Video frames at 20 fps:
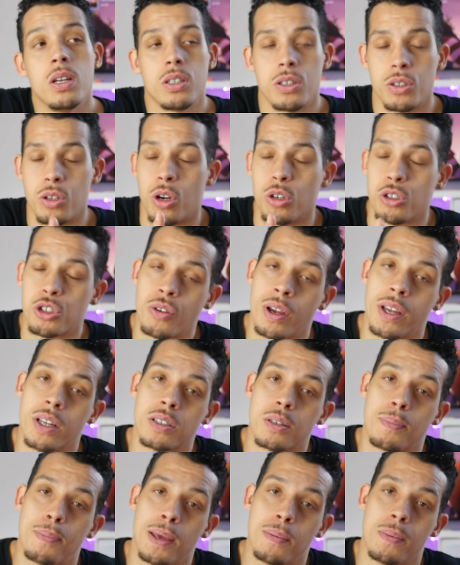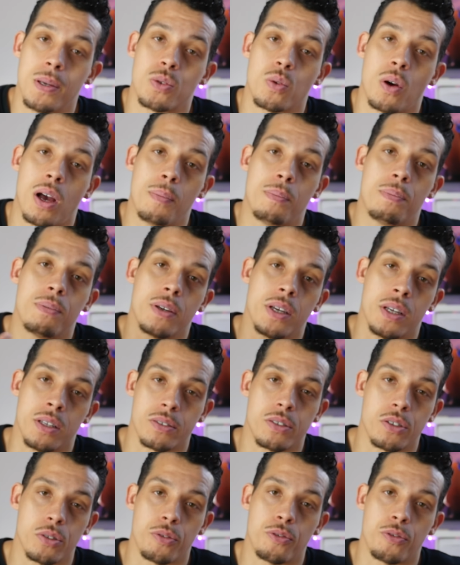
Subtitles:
You go straight into baby swipe, into